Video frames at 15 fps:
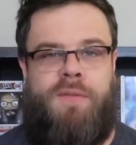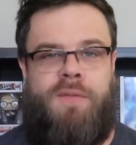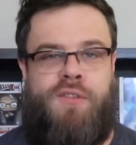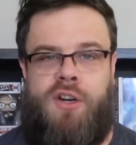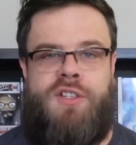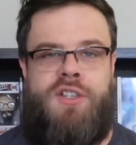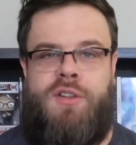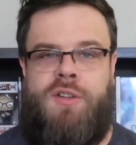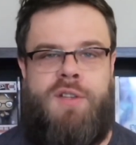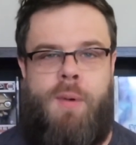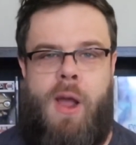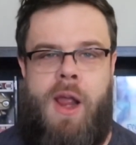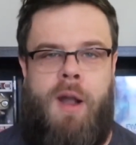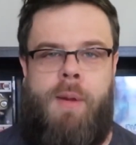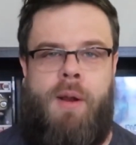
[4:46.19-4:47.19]
first two
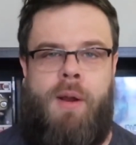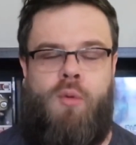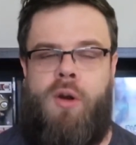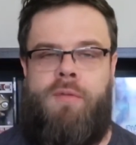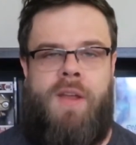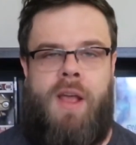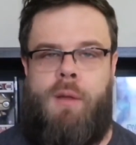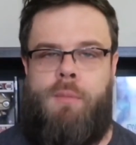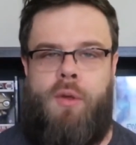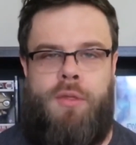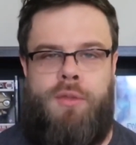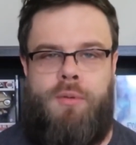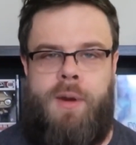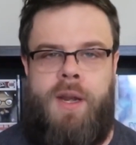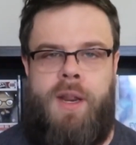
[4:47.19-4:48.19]
Spider-Man were available in
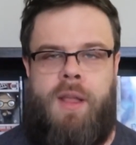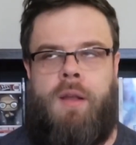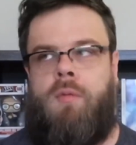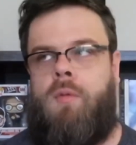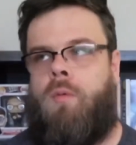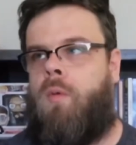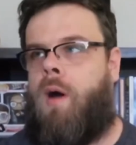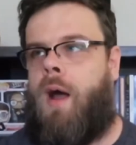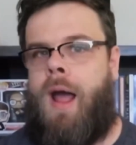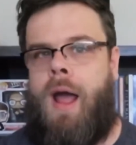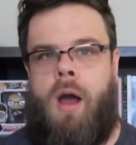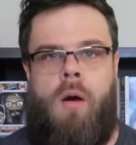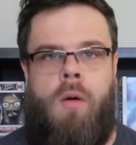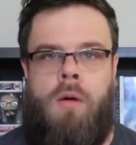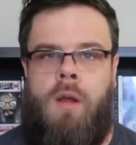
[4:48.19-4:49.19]
3D.
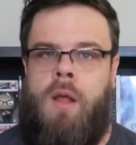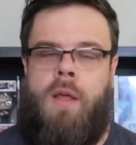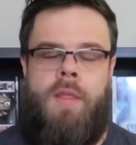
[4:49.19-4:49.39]
Wow.